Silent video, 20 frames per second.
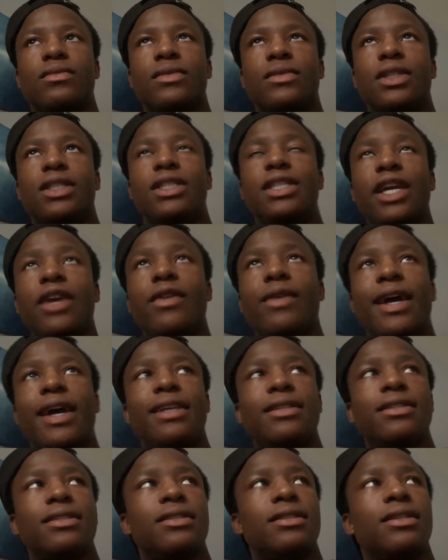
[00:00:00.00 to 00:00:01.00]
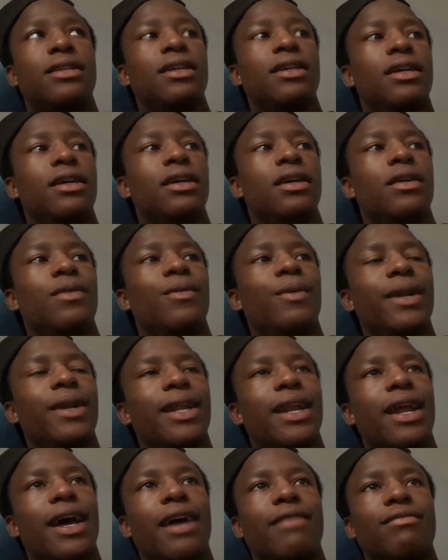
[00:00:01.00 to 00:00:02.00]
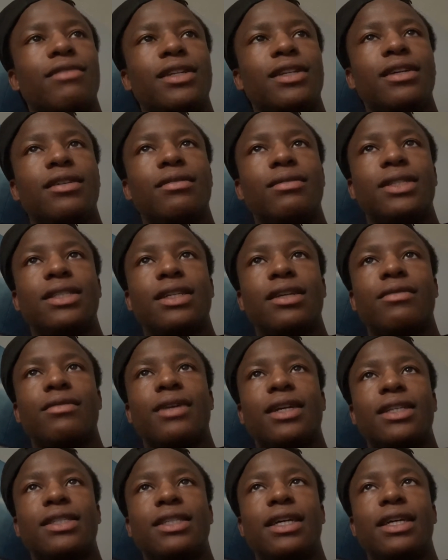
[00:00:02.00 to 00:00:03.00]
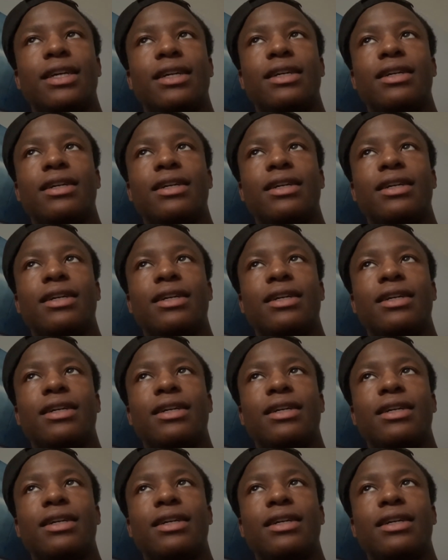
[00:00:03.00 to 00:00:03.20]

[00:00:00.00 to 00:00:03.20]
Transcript: Cigarettes. What did I have to deal with cigarettes at?